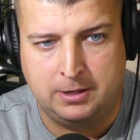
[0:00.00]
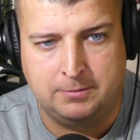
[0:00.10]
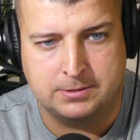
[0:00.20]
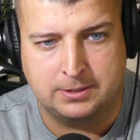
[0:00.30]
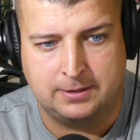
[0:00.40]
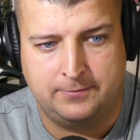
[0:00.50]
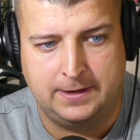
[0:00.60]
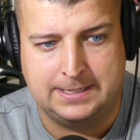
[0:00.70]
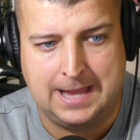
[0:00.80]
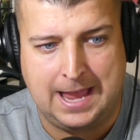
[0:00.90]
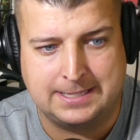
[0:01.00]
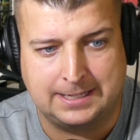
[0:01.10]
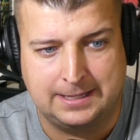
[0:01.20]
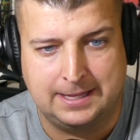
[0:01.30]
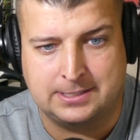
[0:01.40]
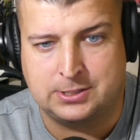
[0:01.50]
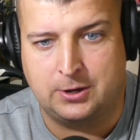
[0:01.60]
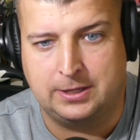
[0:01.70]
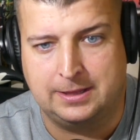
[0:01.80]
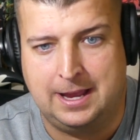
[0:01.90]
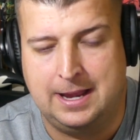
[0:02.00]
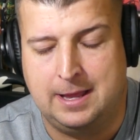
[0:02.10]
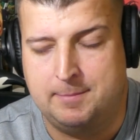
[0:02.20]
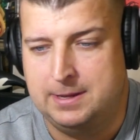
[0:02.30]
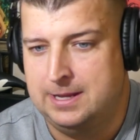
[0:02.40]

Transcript: He was looking fantastic in that starting lineup.